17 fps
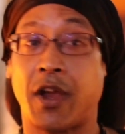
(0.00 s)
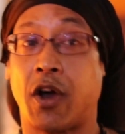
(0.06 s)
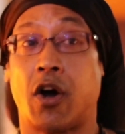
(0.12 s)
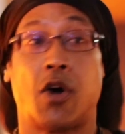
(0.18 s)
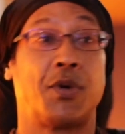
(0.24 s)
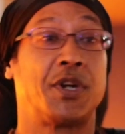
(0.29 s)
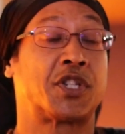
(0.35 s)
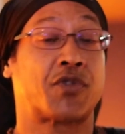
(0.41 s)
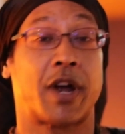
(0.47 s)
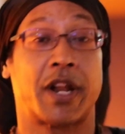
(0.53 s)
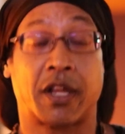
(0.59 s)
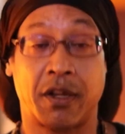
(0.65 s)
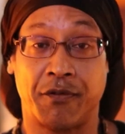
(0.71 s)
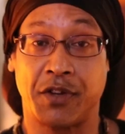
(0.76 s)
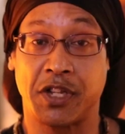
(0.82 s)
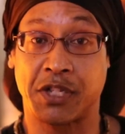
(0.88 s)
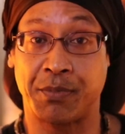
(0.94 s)
they always try
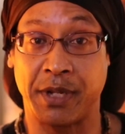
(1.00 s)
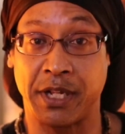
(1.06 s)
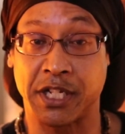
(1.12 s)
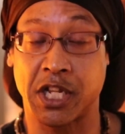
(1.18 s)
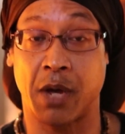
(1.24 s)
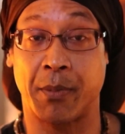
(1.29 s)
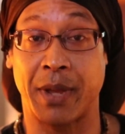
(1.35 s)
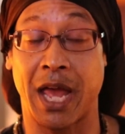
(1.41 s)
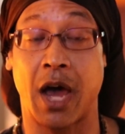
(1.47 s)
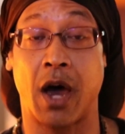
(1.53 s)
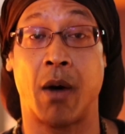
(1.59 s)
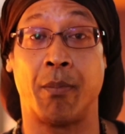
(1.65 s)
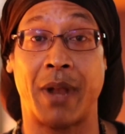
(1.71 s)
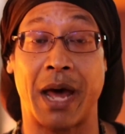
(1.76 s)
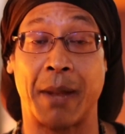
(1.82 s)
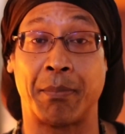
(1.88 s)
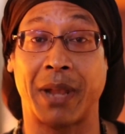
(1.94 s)
to convince me and tell me
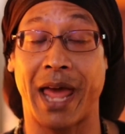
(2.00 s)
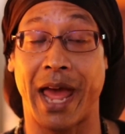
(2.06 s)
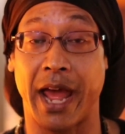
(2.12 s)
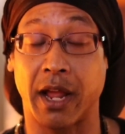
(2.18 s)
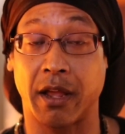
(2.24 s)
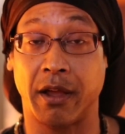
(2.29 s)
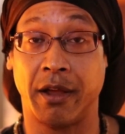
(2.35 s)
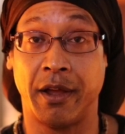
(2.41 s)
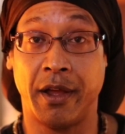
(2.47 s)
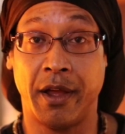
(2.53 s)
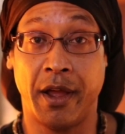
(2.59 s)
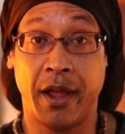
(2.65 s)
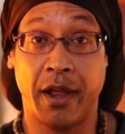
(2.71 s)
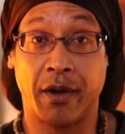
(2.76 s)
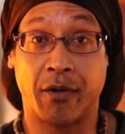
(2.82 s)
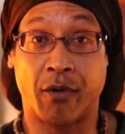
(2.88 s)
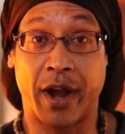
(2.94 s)
how I'm not black,
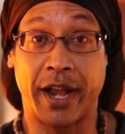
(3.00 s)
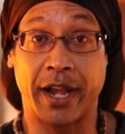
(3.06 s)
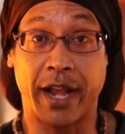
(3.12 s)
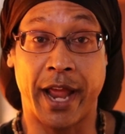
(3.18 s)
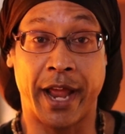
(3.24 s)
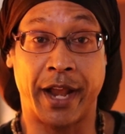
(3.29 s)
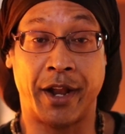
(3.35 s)
right?